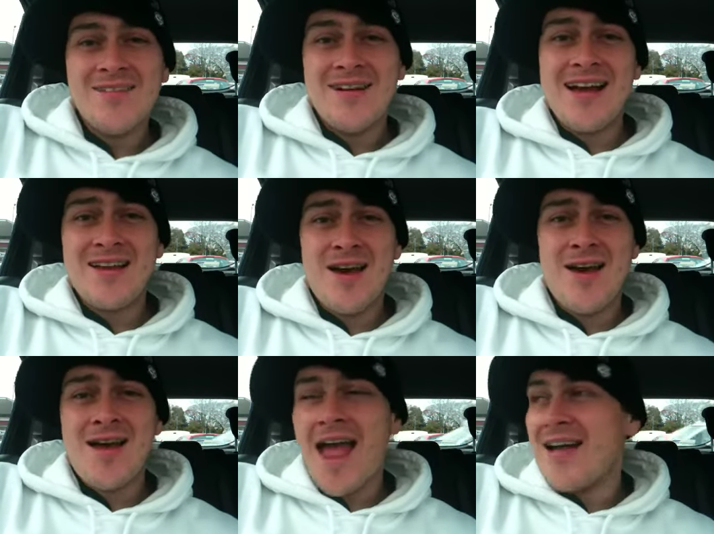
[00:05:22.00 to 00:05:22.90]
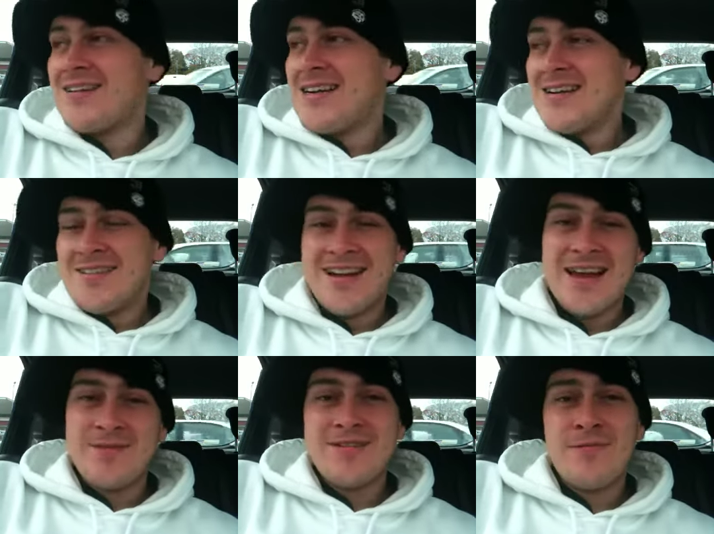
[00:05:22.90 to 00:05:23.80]
And
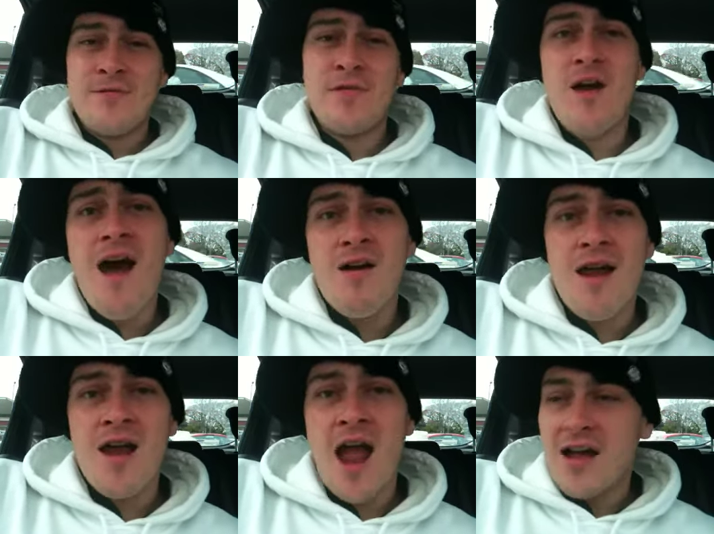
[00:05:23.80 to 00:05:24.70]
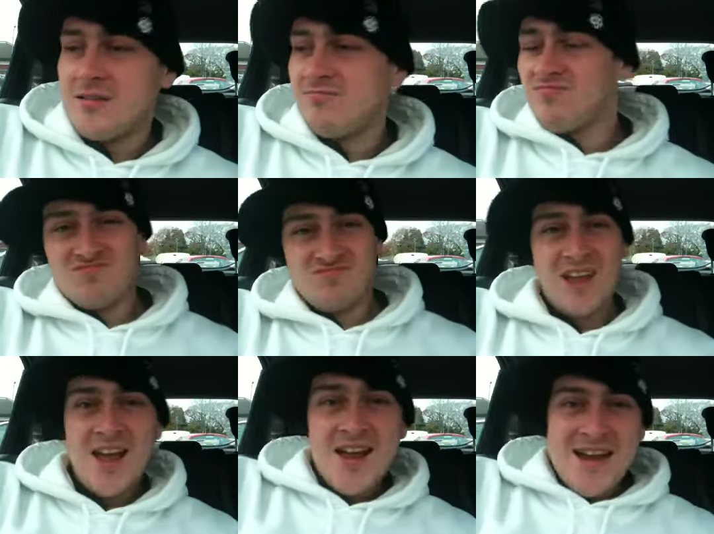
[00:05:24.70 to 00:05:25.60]
I'm in a Ferrari.
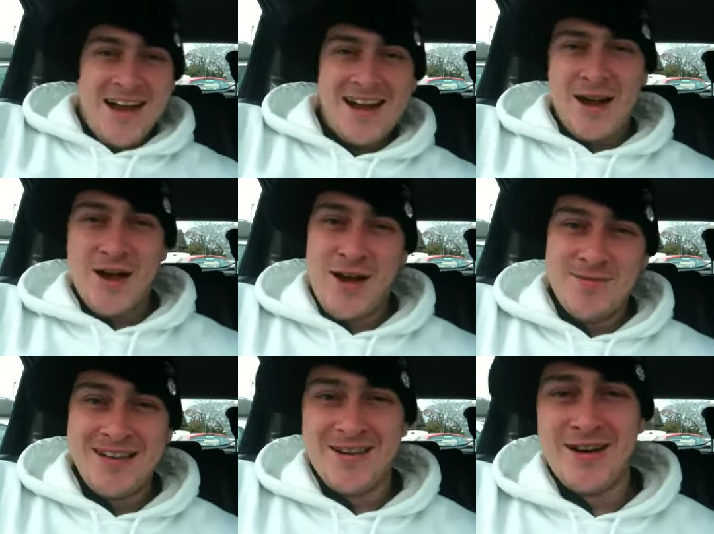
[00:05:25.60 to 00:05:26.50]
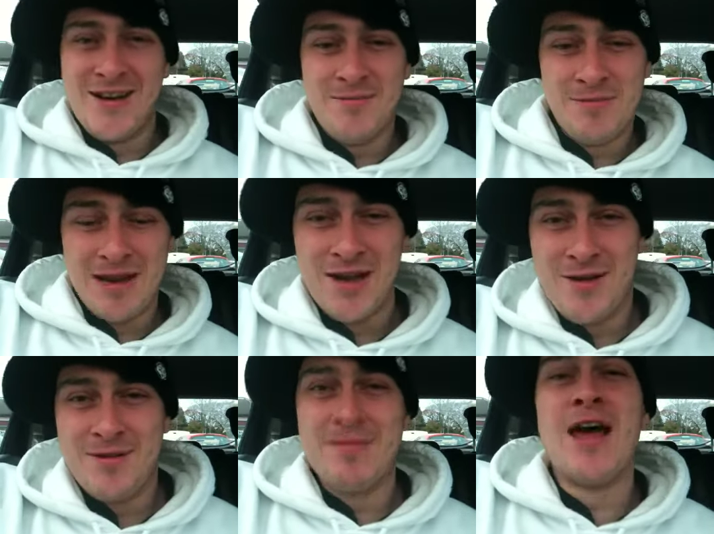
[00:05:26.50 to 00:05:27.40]
And I hum and I hum and I
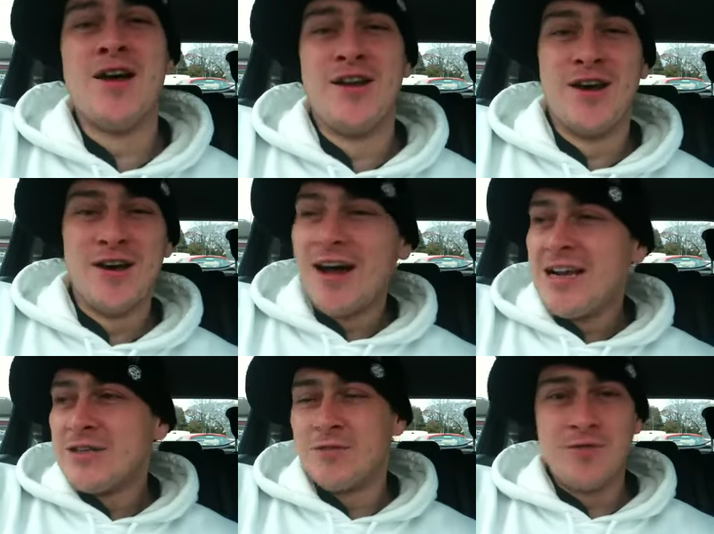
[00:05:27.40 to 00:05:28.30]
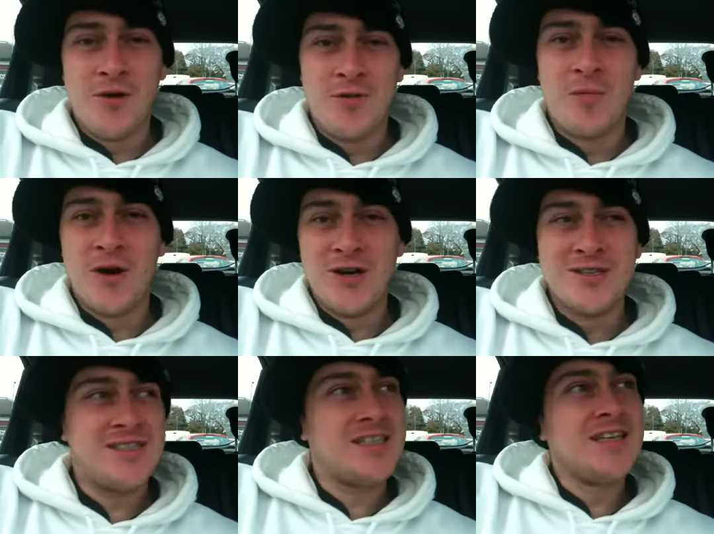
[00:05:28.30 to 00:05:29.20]
hum and I hum. Don't know the
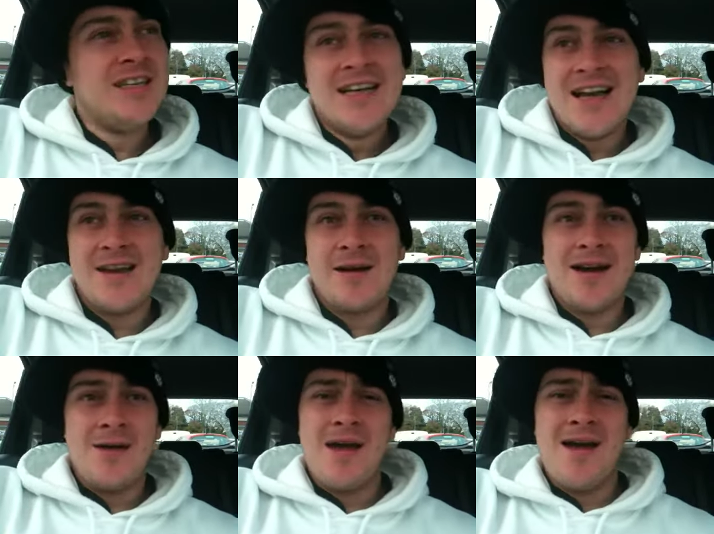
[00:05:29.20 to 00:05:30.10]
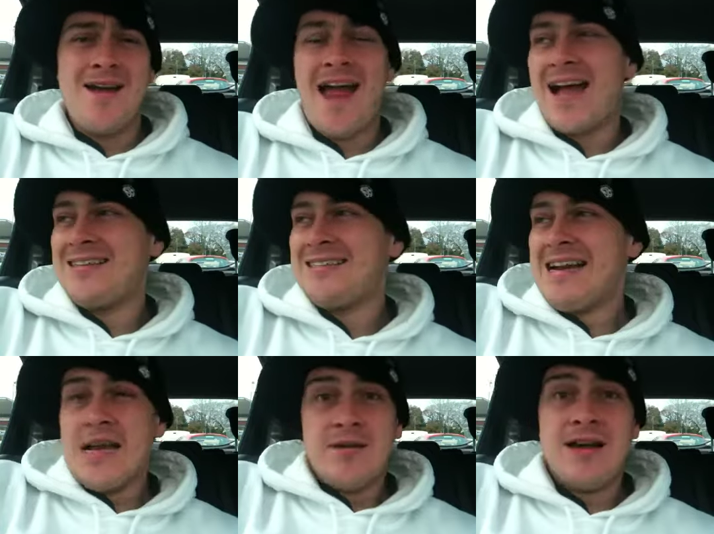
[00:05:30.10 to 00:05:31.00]
words. And I hum and I
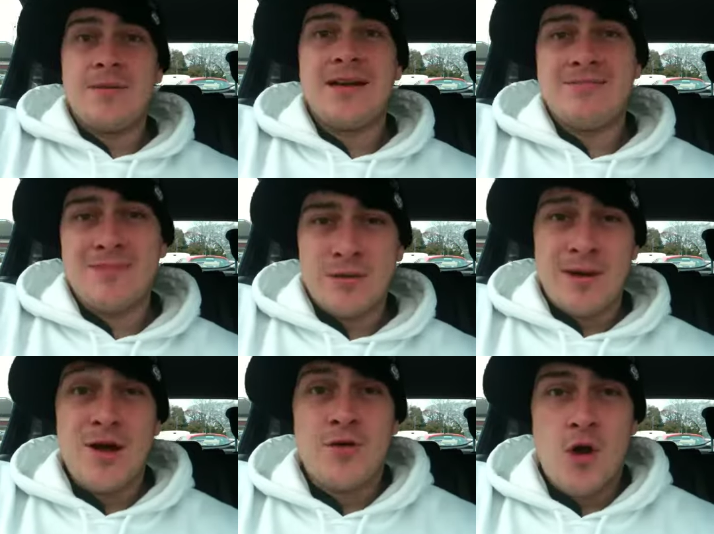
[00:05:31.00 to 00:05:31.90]
hum and I hum and I